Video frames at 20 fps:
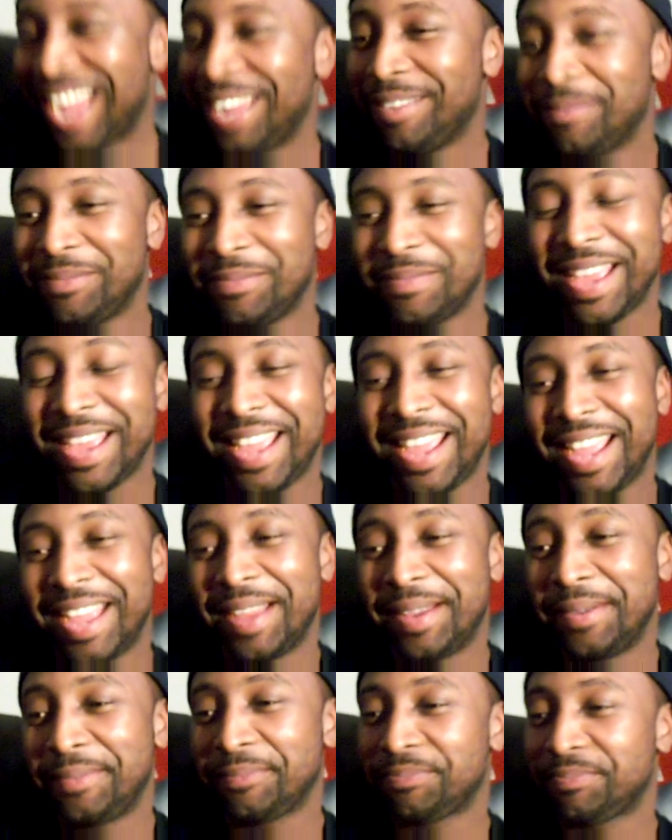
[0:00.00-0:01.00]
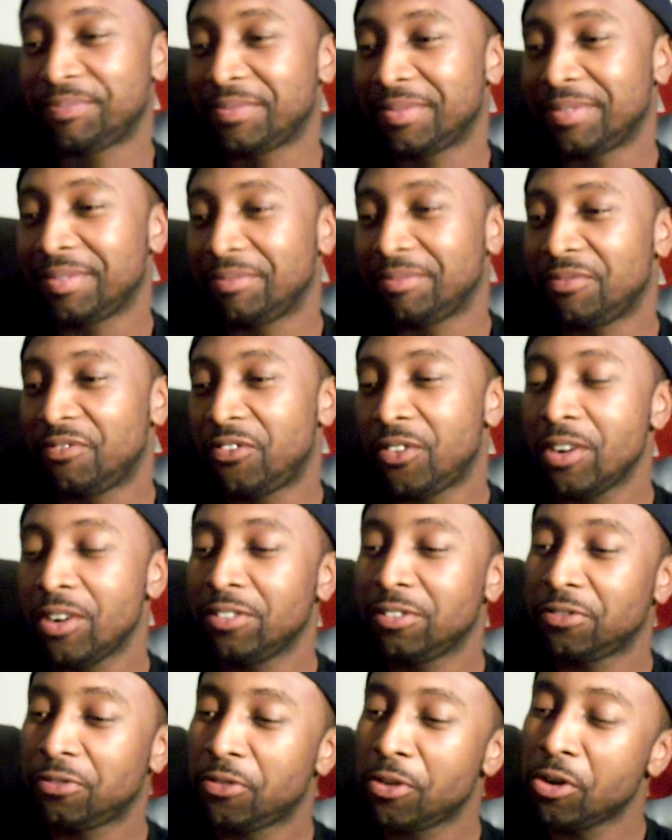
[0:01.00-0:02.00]
Hey, why? Man,
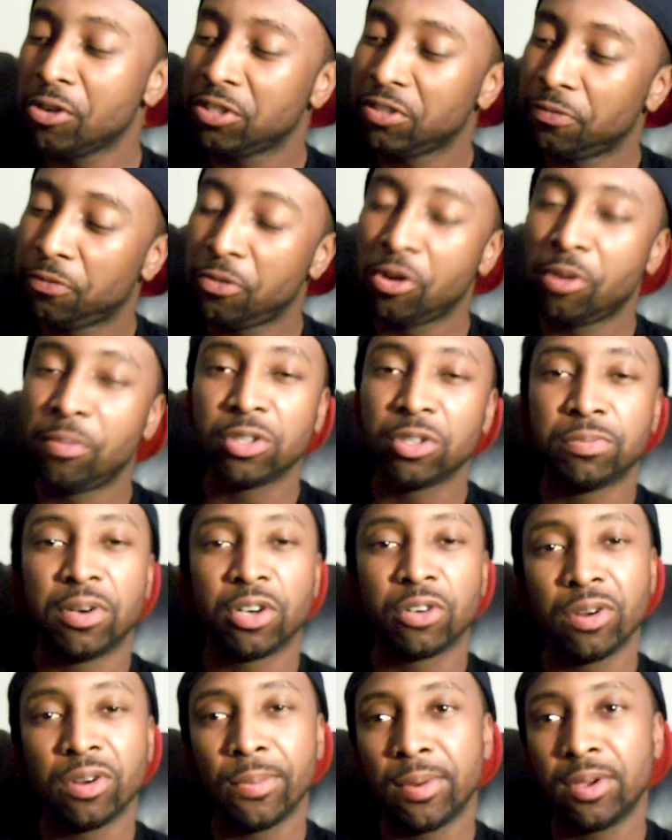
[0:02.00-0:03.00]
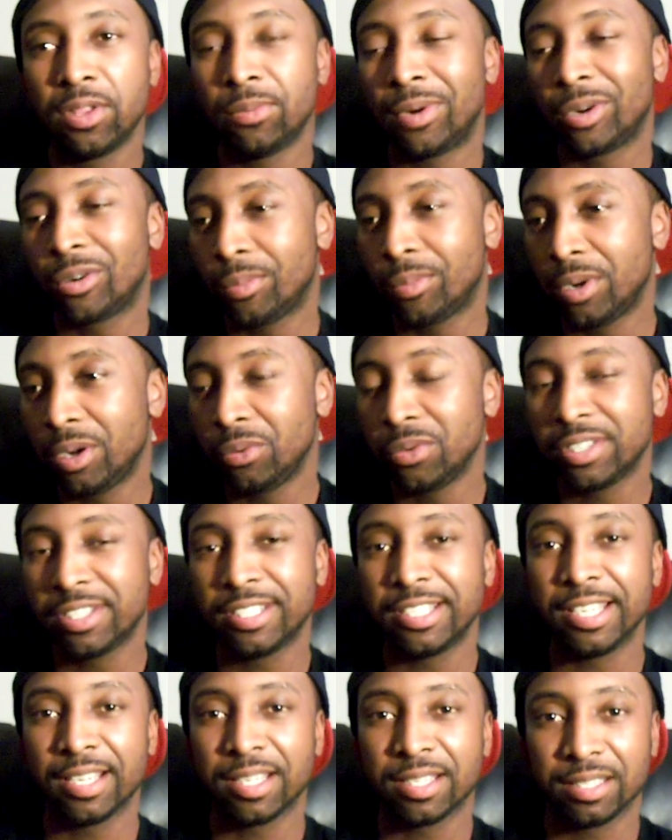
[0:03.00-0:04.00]
first and foremost, my grandmother. My grandmother was
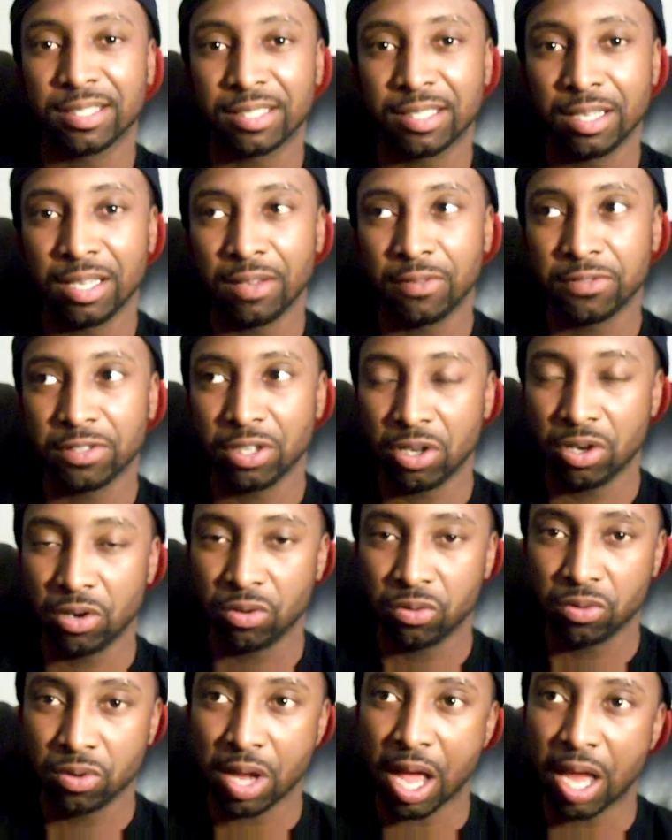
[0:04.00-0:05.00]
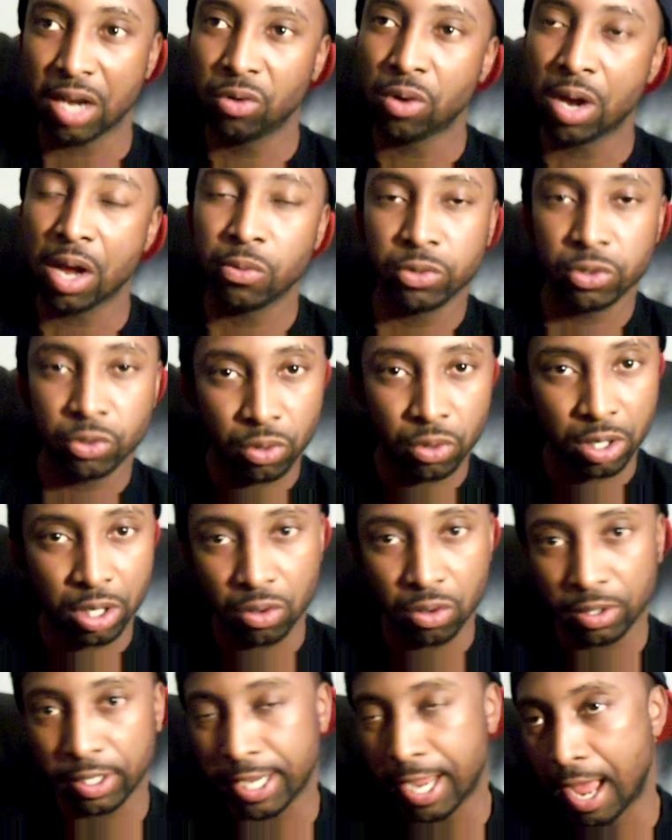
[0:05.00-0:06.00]
sick and stuff, so I knew I was going
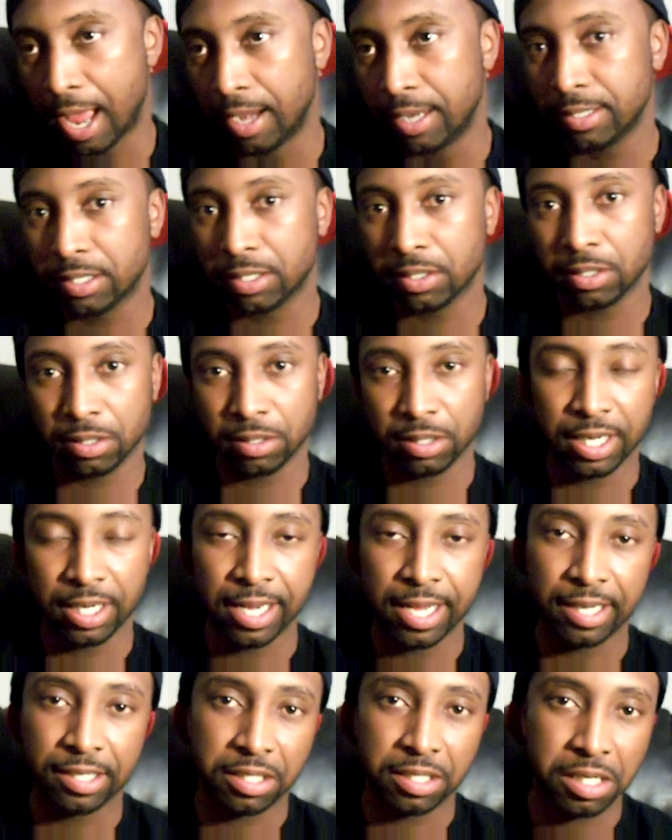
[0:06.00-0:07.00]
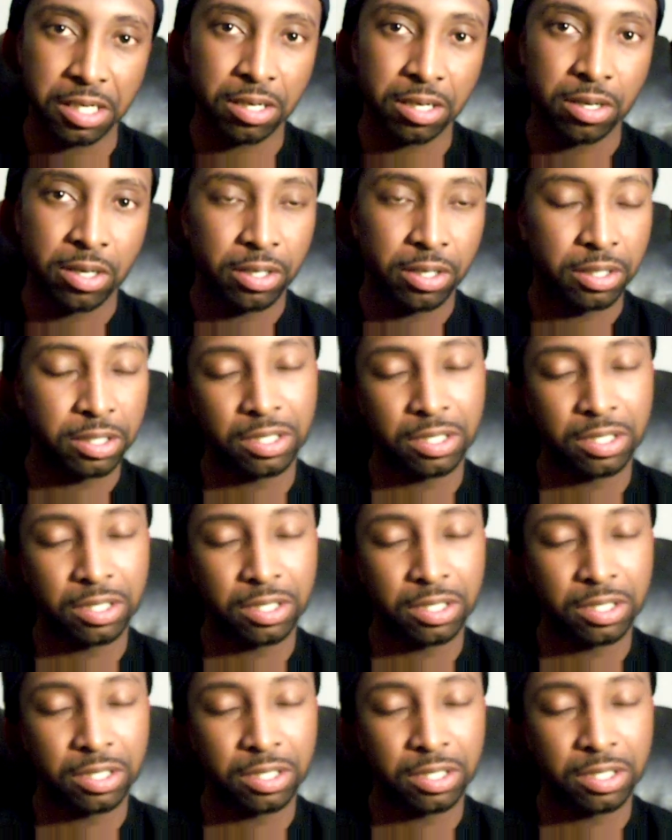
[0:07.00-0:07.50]
on to college the next year.